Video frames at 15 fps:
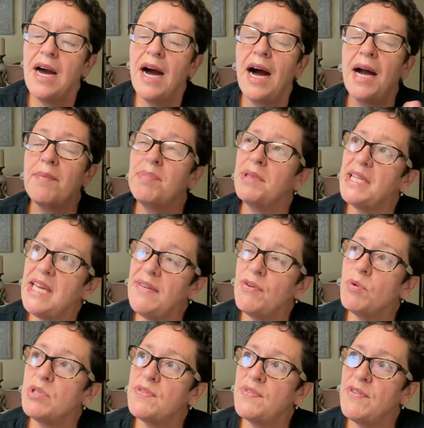I believe it
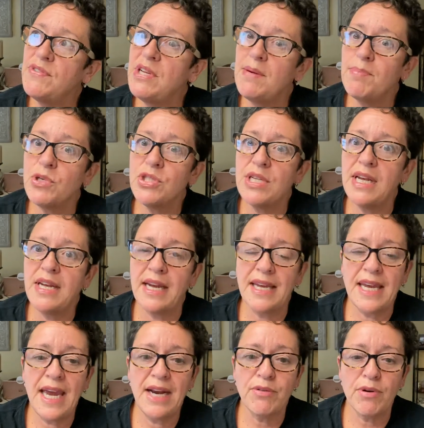was 15%. I
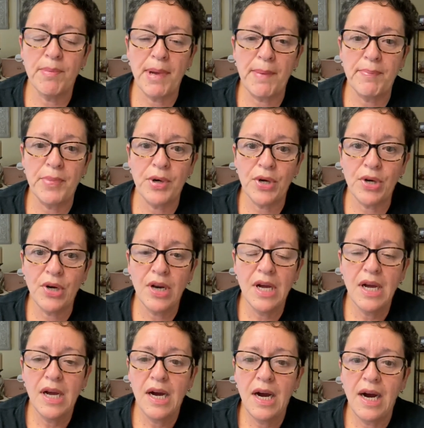can't remember.
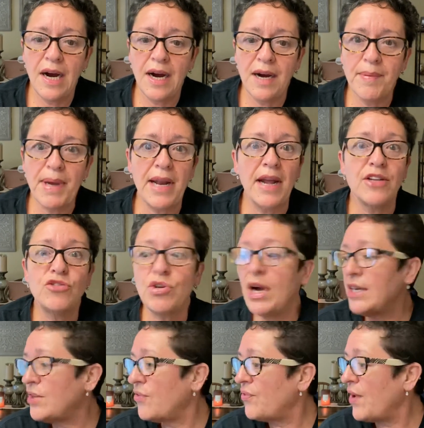Um, and I
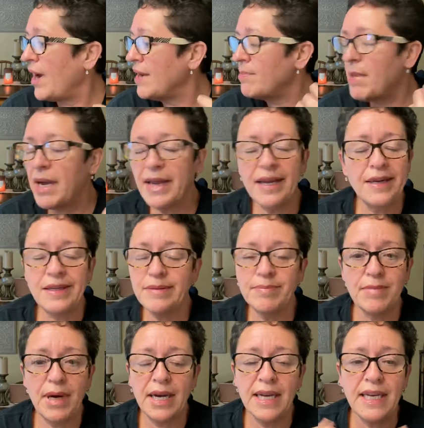tried to find my
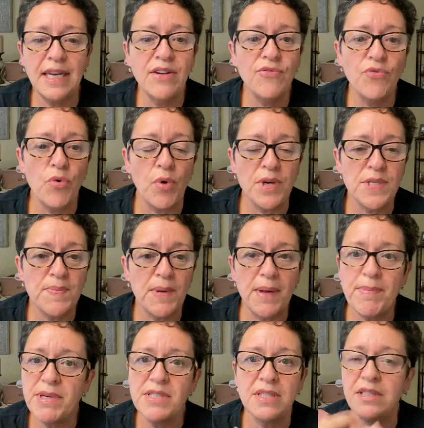my invoice, but I
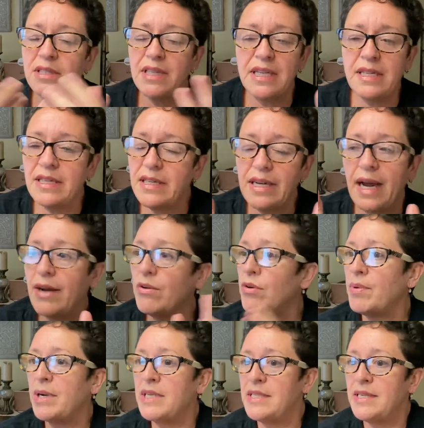must have deleted it. I don't know
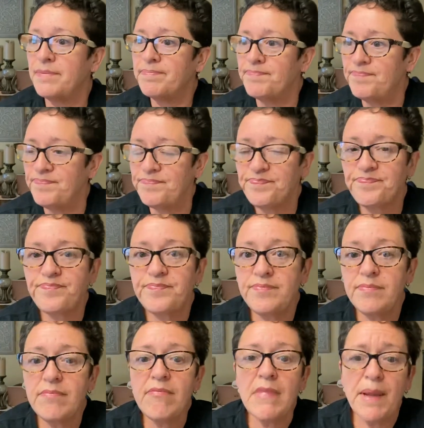what I did.
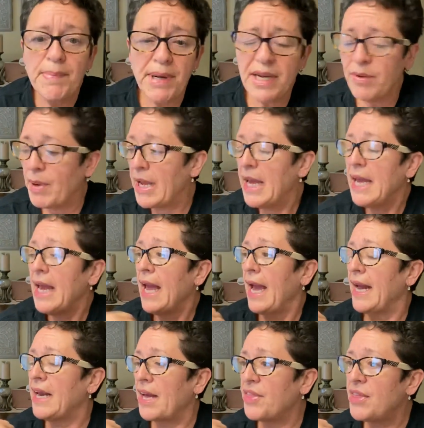But anyway,
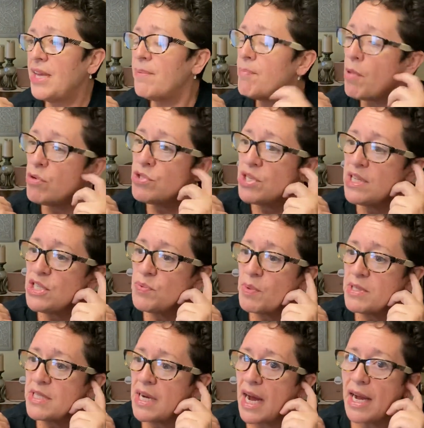and I think most of these
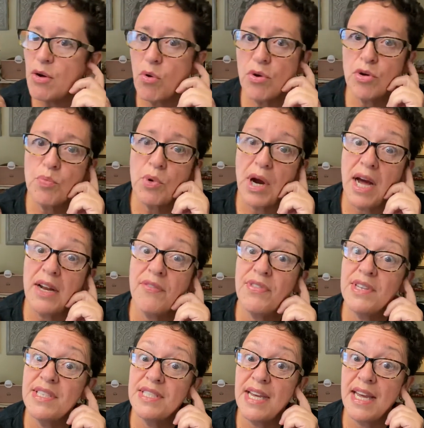ones that I ordered were out of
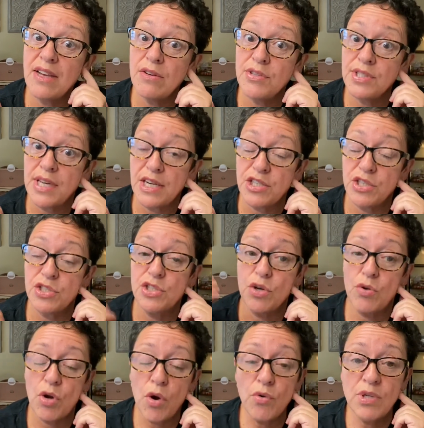the sale section. So
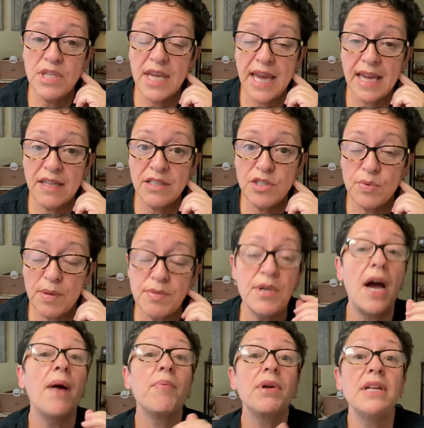go to Kailey's website.
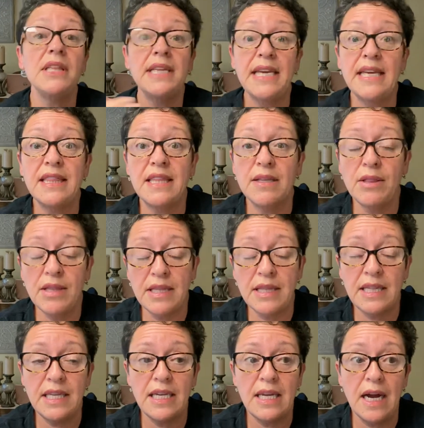I'm going to link the,
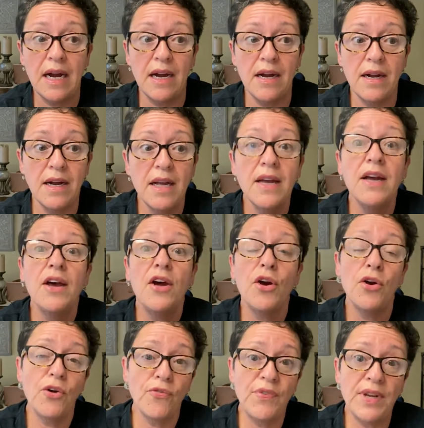the uh,
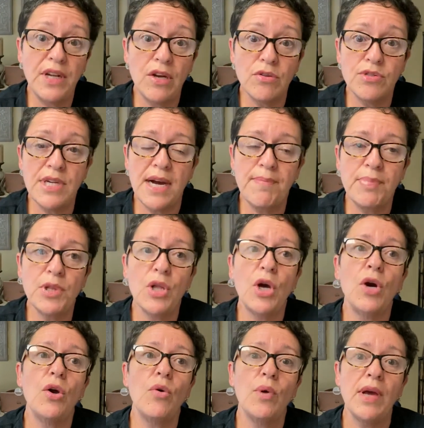her video down
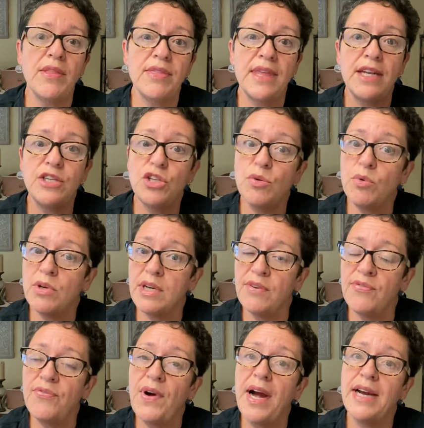below, and then you will can
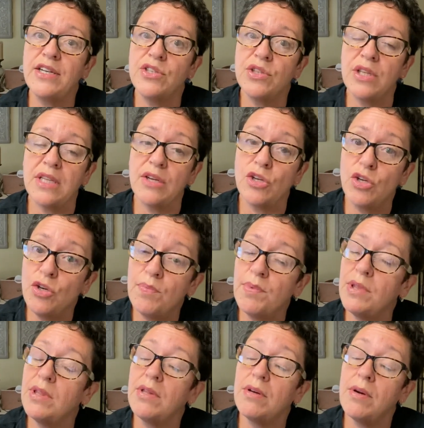find the, cu
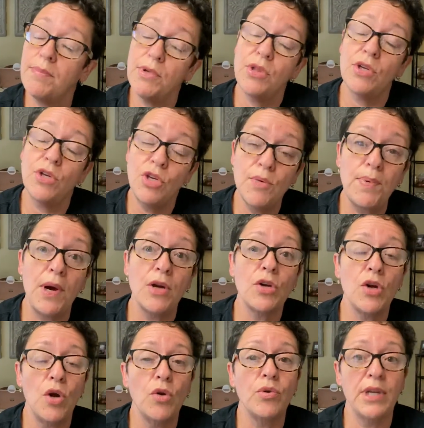the coupon
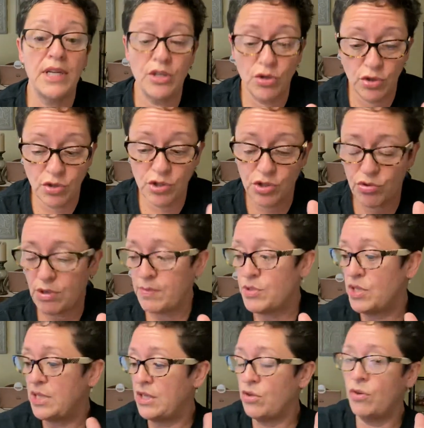code in her
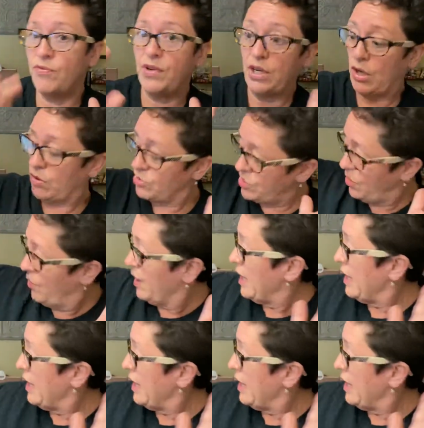description in her video. So